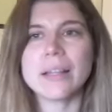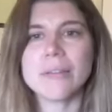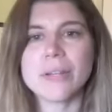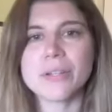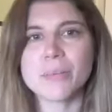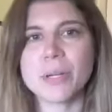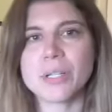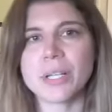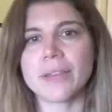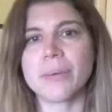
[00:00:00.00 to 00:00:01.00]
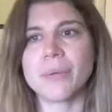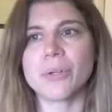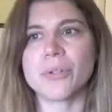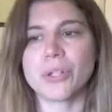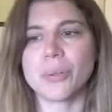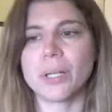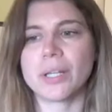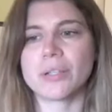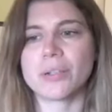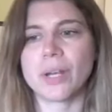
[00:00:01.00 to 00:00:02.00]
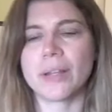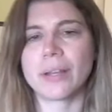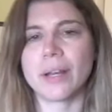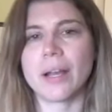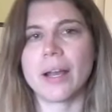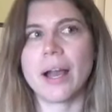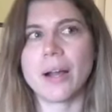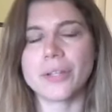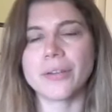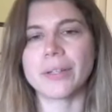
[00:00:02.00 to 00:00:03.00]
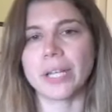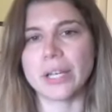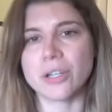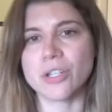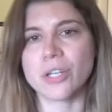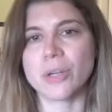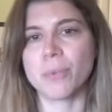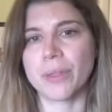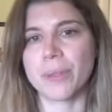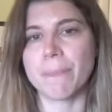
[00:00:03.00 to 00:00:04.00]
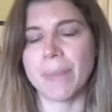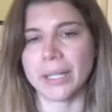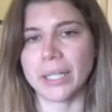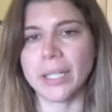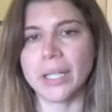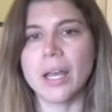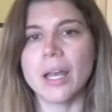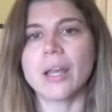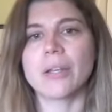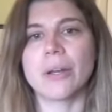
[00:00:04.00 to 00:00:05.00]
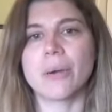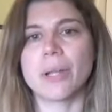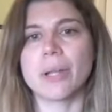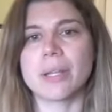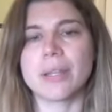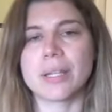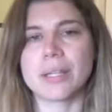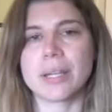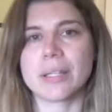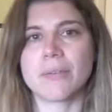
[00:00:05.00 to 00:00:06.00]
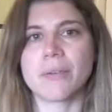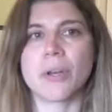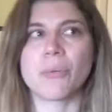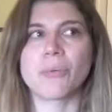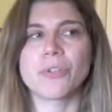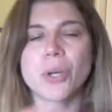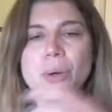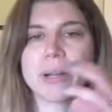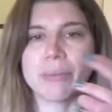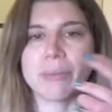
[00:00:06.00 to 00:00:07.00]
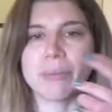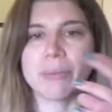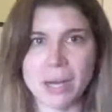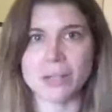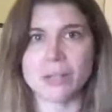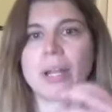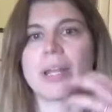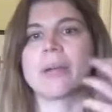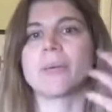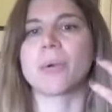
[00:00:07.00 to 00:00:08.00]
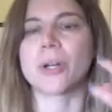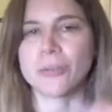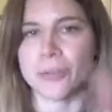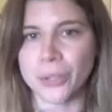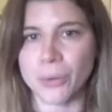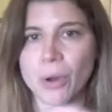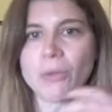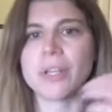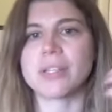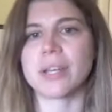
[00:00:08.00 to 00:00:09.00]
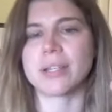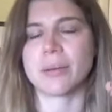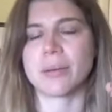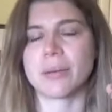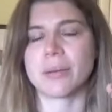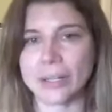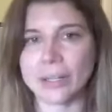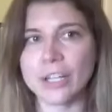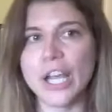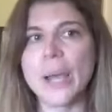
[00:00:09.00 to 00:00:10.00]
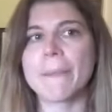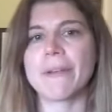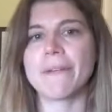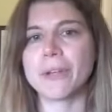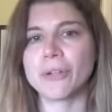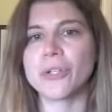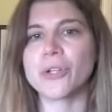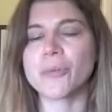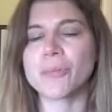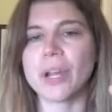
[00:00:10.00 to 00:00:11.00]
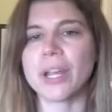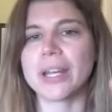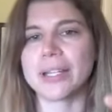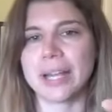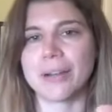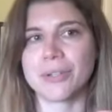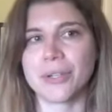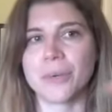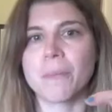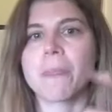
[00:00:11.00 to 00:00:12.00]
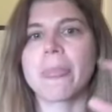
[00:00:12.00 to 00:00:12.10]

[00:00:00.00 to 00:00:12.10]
love that so much because I think what you're doing is creating a healthy relationship with money, you know, in, in the sense of, you know, showing it respect, and letting it work for you, all these things that we hear. But I feel you're breaking it down to